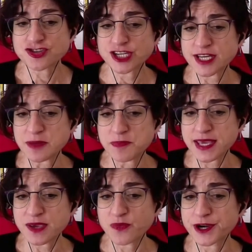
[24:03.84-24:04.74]

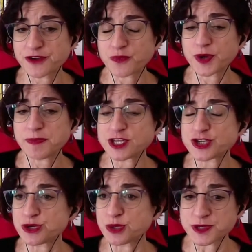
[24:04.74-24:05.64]
GDP would be
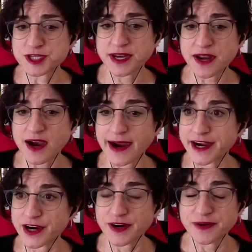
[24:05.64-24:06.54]
2%
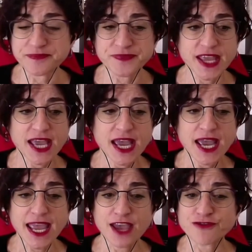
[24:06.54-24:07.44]
higher
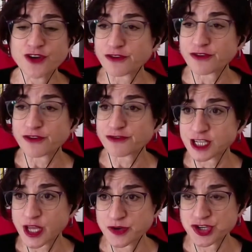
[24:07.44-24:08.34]
if not for
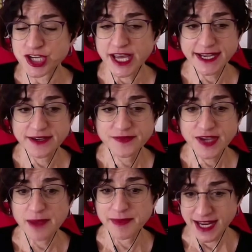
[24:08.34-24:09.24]
load shedding.
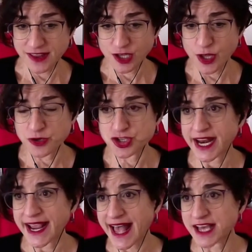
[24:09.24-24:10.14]
I mean, the load
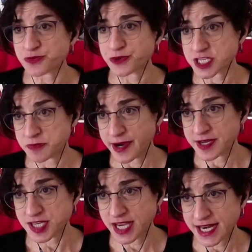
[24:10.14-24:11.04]
shedding as we're
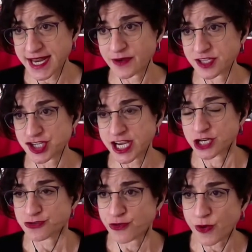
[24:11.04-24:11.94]
experiencing it now at stage
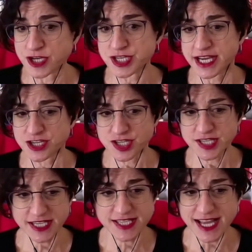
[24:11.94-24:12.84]
4, stage
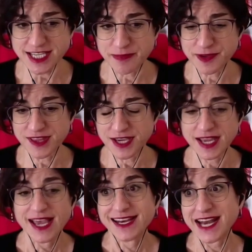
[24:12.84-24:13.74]
6, that type of thing.
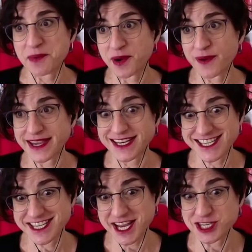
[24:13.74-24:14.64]
Now we're going into
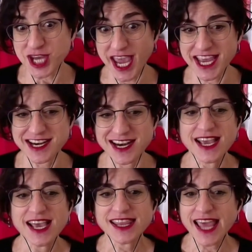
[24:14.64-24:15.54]
stage 8.
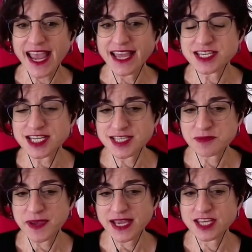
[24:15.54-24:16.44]
They
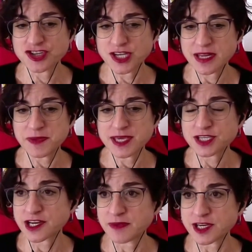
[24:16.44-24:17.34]
anticipate that GDP is
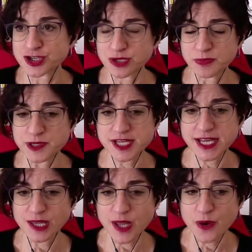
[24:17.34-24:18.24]
going to be 2%
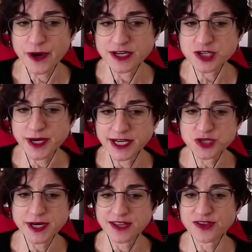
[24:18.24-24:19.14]
lower in
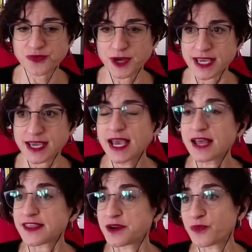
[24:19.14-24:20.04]
2023
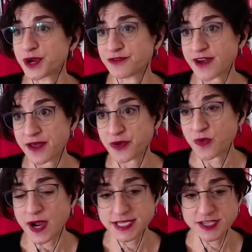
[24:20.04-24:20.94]
than it would have
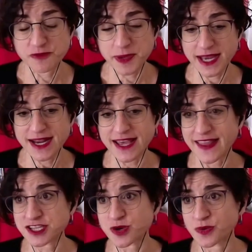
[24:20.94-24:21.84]
otherwise have been. And
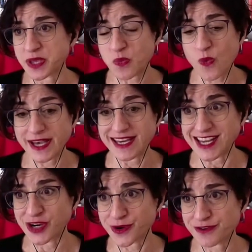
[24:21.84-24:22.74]
that's only 1
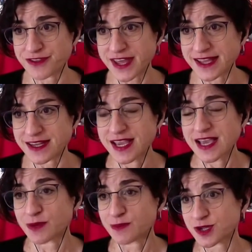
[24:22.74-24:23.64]
year of that.
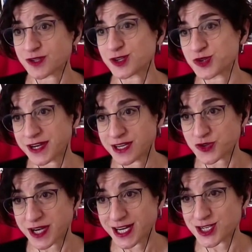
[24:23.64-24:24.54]
There was also
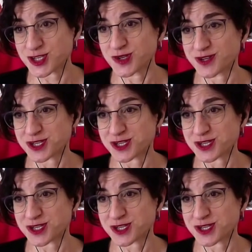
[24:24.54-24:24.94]
2022 and